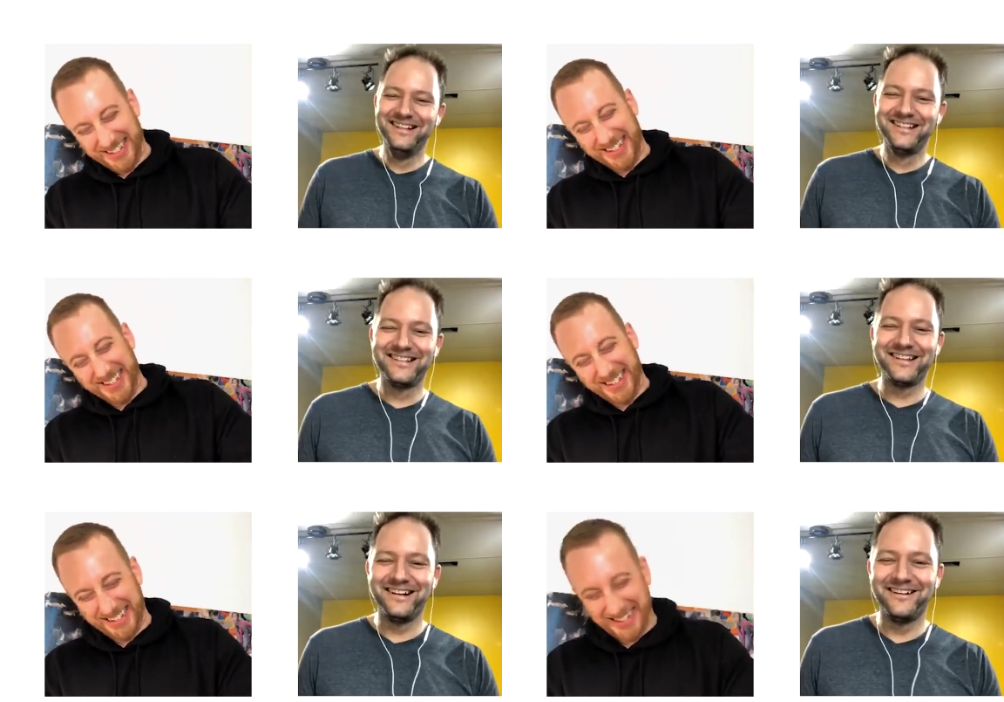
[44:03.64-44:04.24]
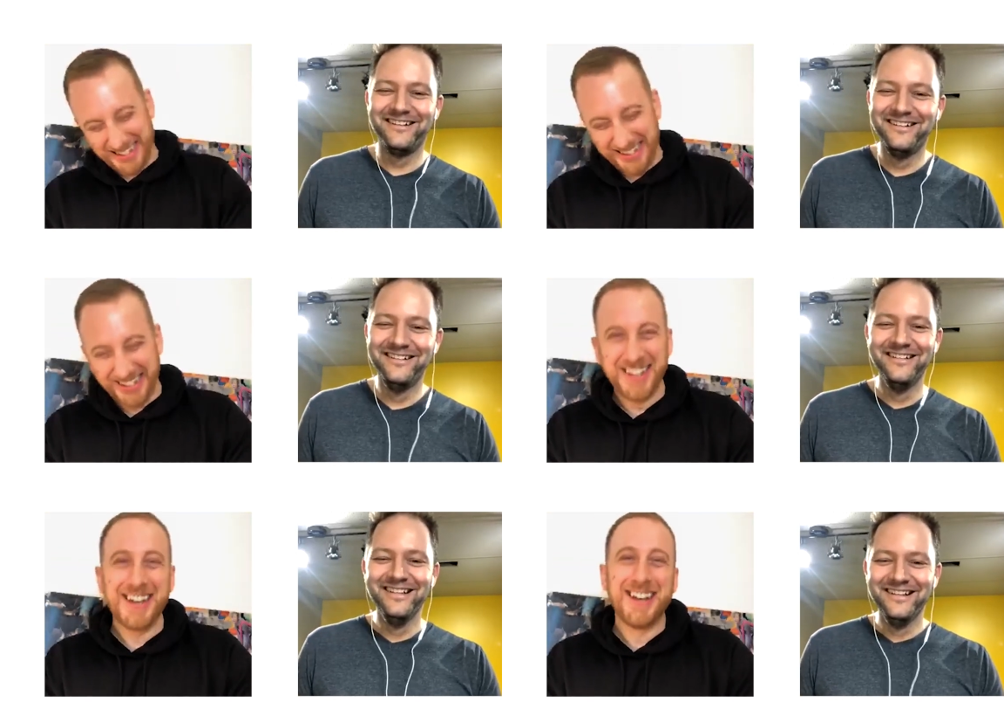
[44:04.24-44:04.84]
Speaker 1: so
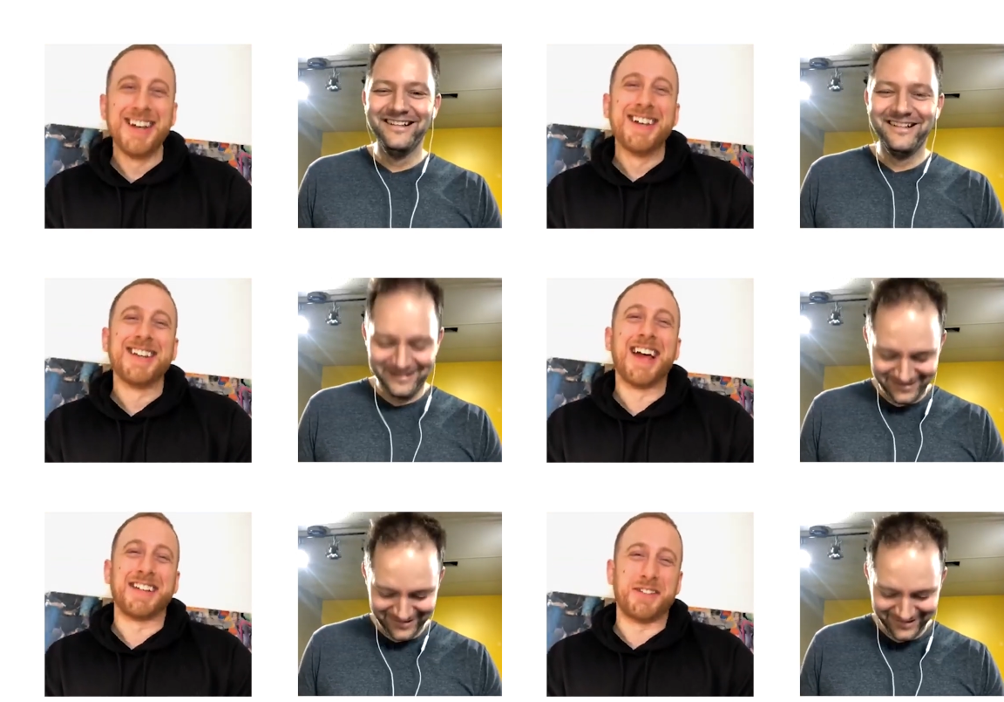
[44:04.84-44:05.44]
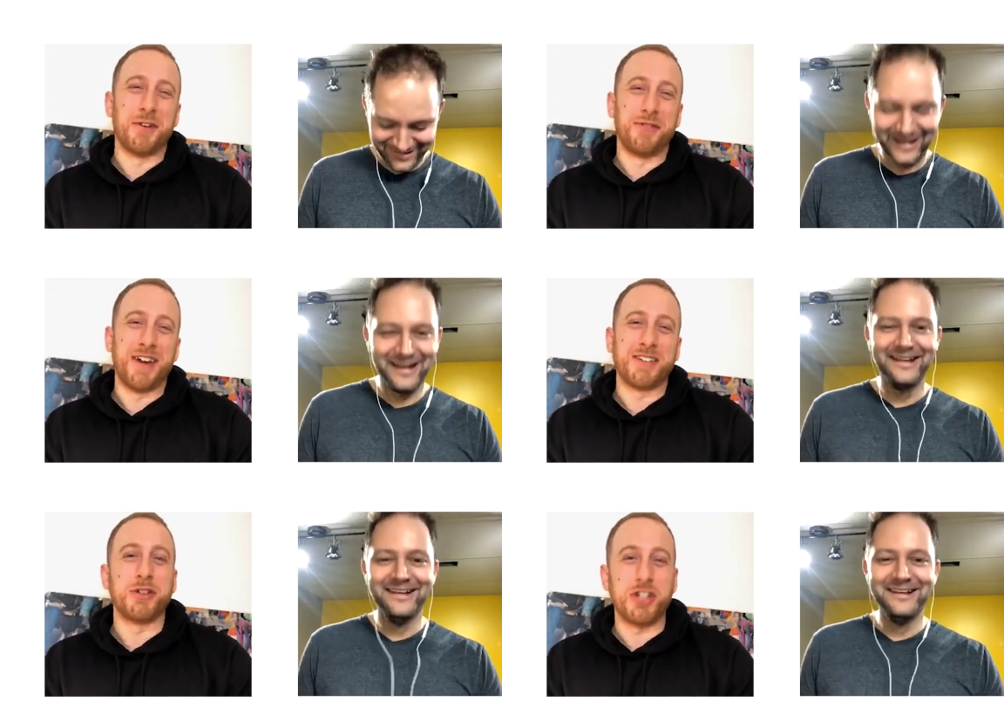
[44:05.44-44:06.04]
that's so yeah. Nice.
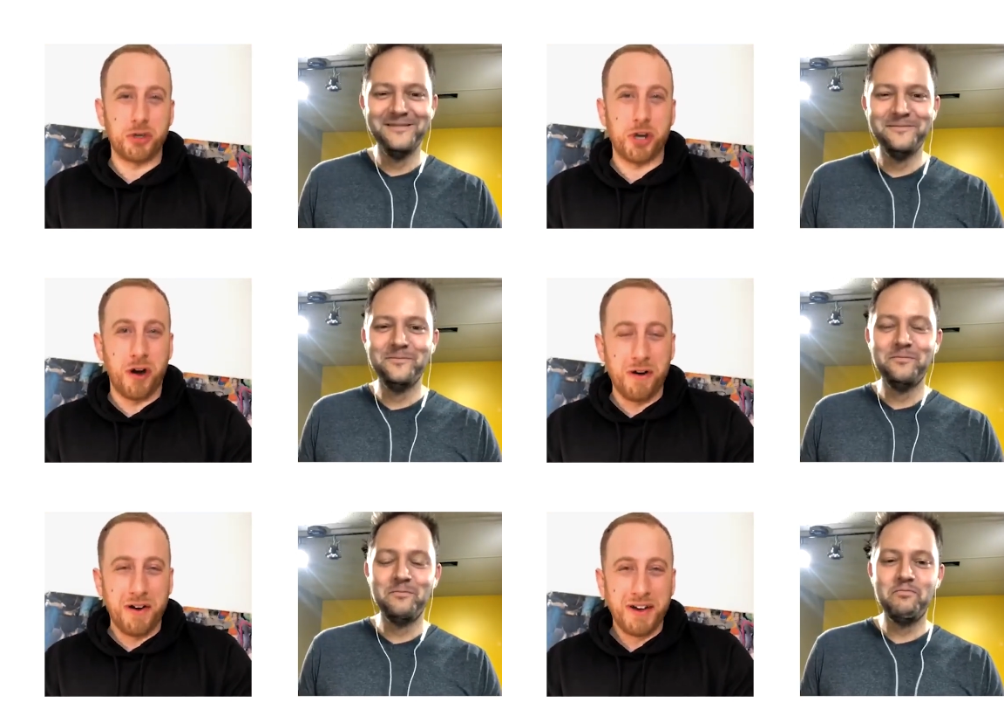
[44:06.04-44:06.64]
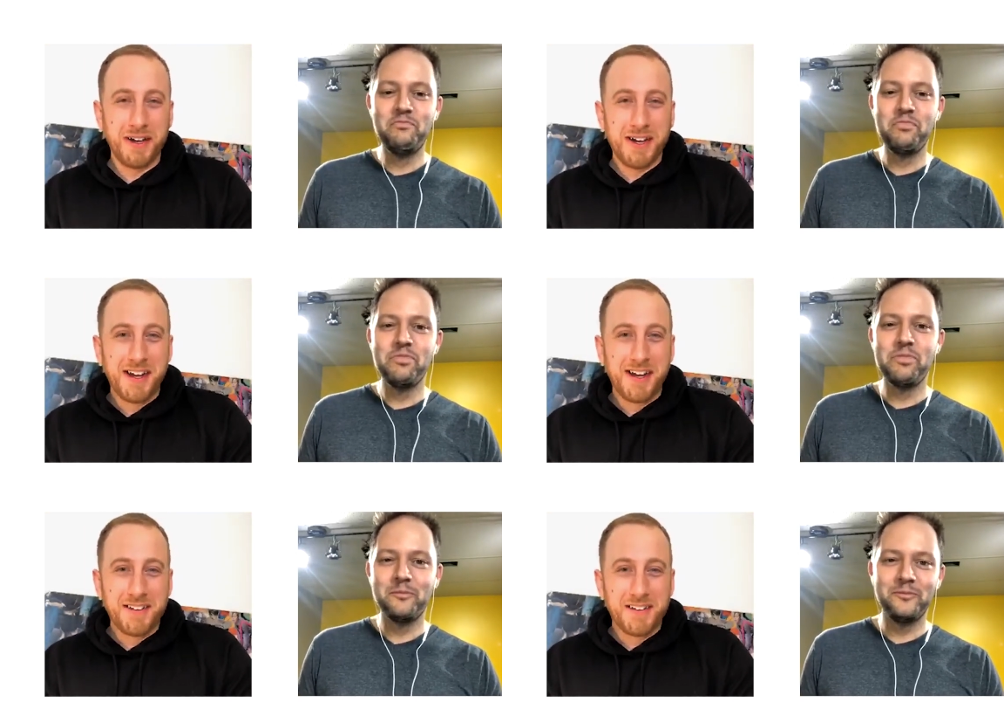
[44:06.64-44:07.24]
So did you go?
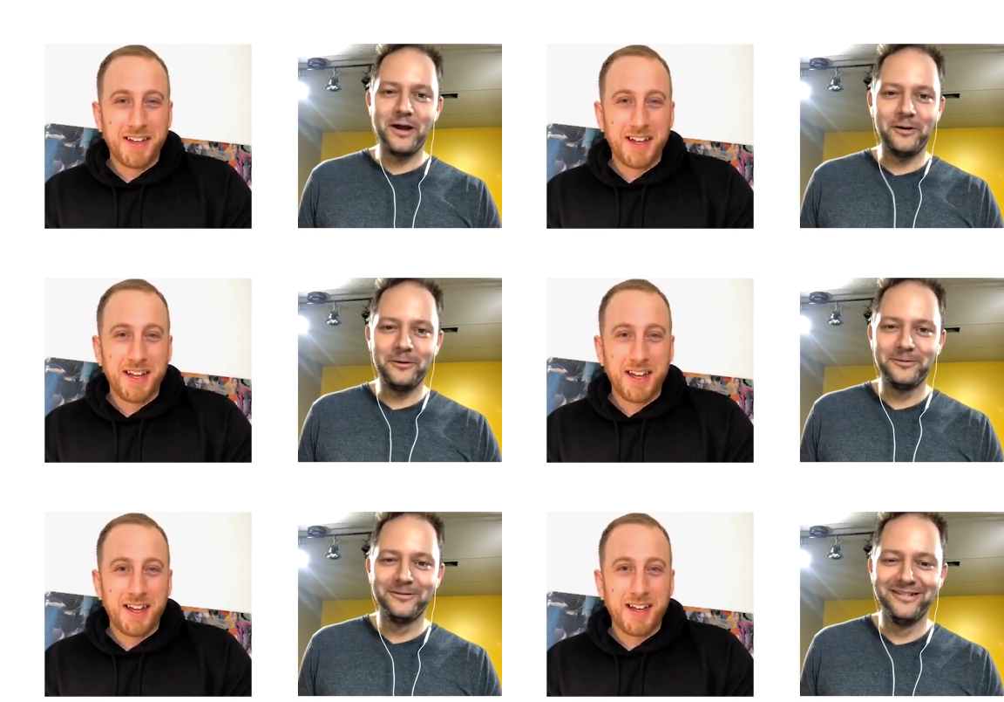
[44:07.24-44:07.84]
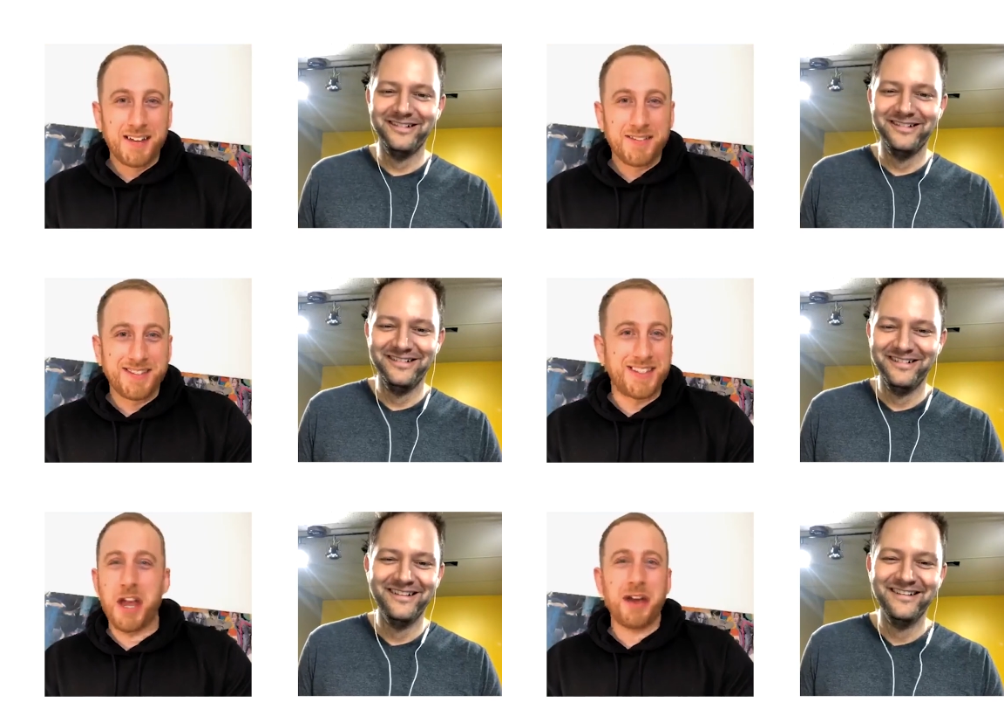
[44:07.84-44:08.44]
Speaker 2: No.
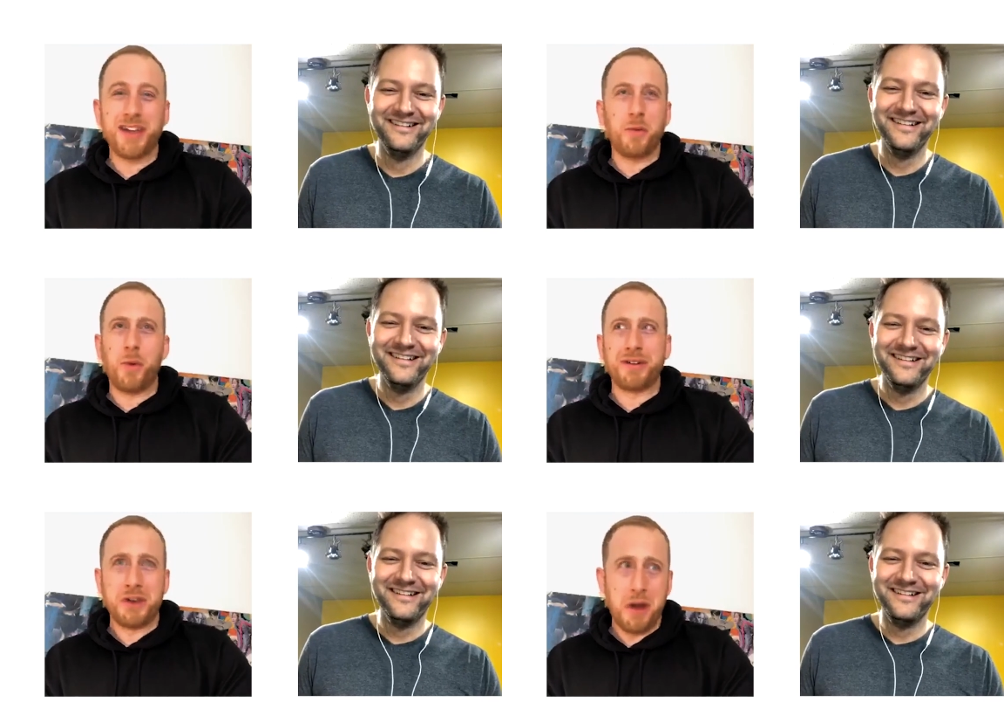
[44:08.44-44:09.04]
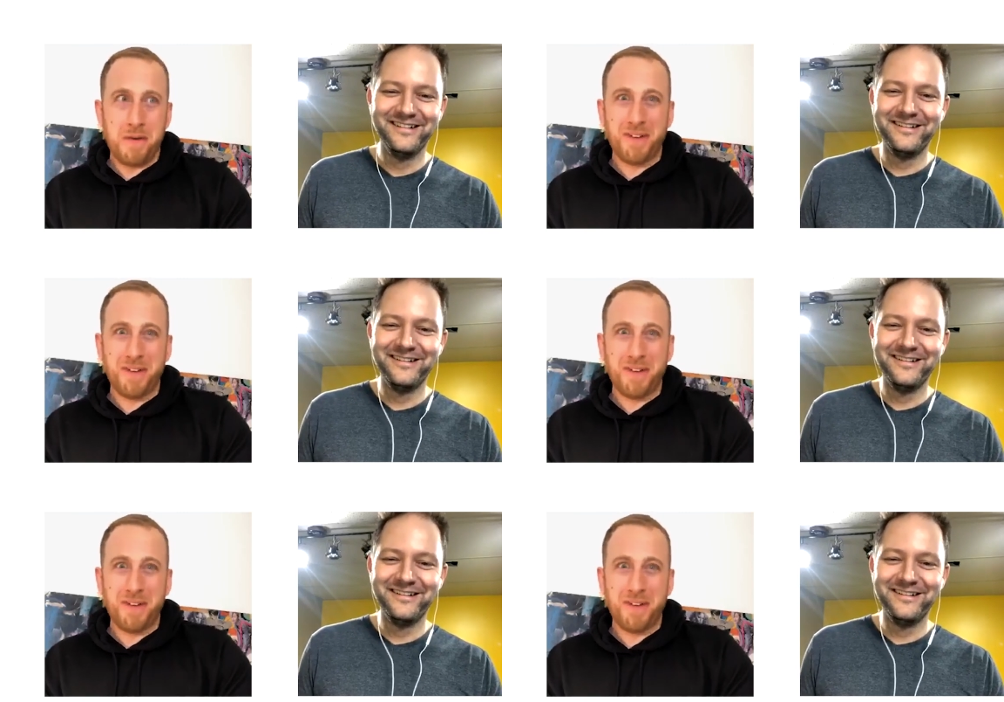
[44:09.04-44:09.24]
Speaker 1: No. Well, no.